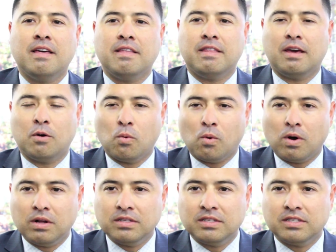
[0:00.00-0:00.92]
They
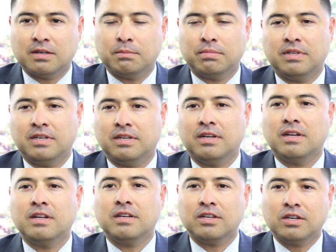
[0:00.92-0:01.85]
want something
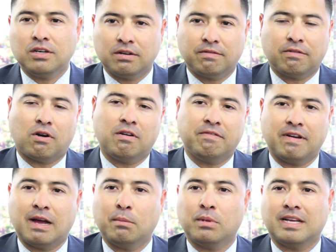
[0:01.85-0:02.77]
good for our
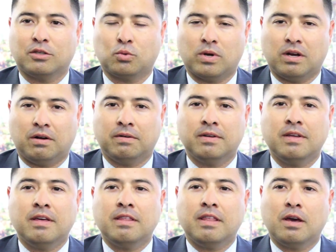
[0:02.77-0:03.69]
family as well.
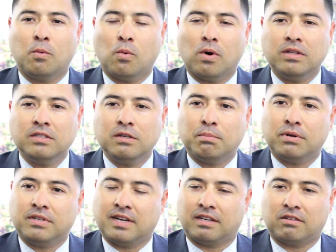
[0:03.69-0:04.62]
They want to
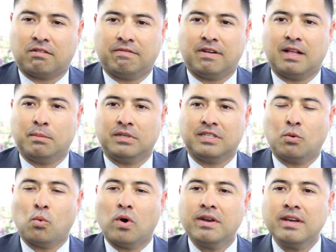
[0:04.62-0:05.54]
protect our families. They
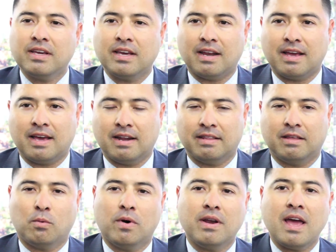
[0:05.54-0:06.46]
want to get ahead. They
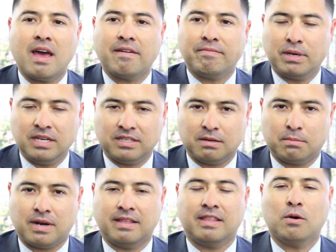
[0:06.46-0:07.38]
want to have peace of
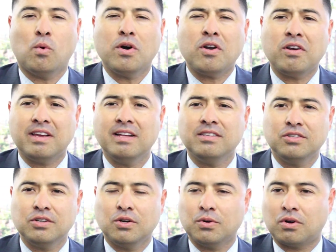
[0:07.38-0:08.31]
mind. They want our kids
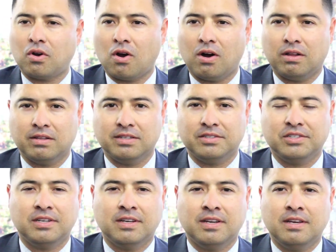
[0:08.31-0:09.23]
to go to
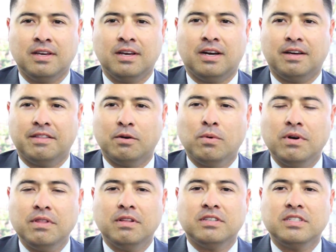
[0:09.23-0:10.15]
college. They
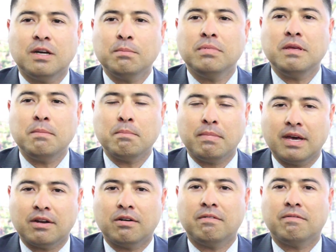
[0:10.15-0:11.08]
want something
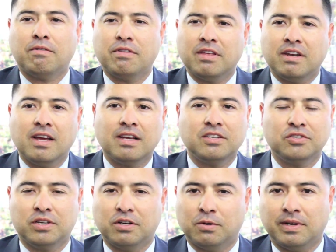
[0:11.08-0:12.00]
better for the next
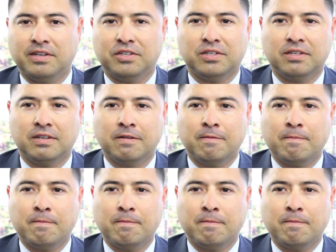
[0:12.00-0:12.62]
generation.